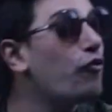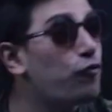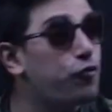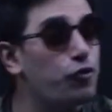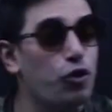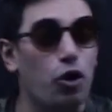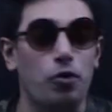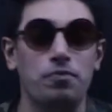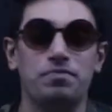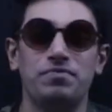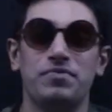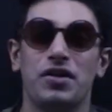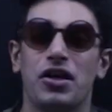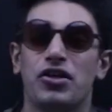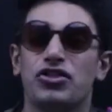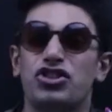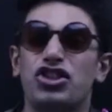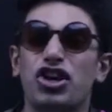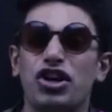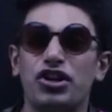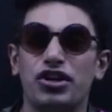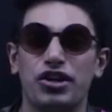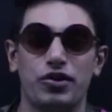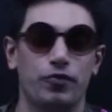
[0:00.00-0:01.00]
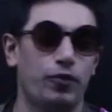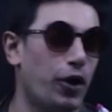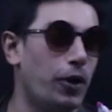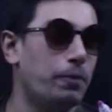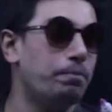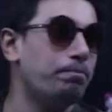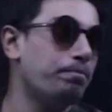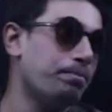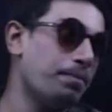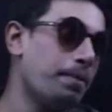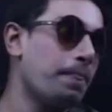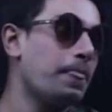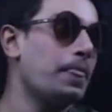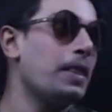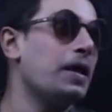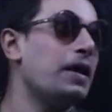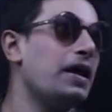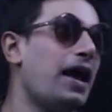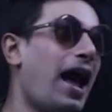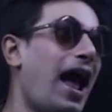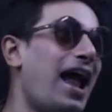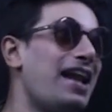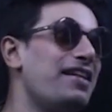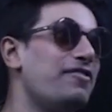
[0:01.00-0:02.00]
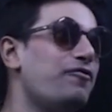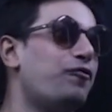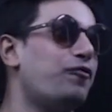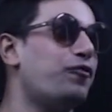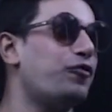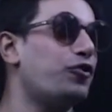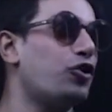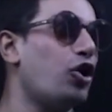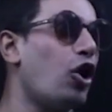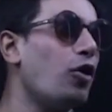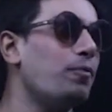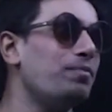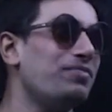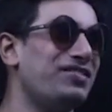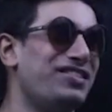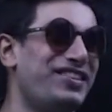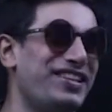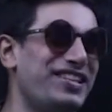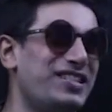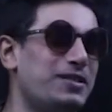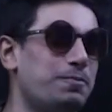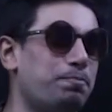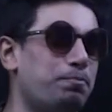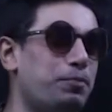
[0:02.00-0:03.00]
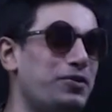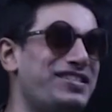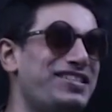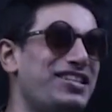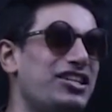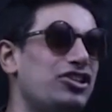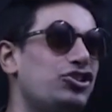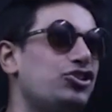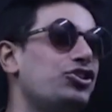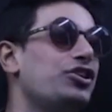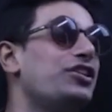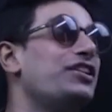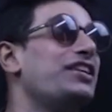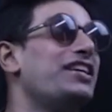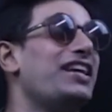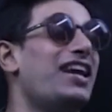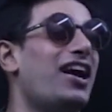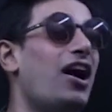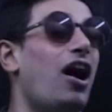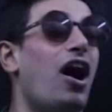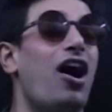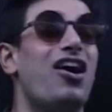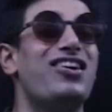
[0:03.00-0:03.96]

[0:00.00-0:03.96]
from the river. And from this position, he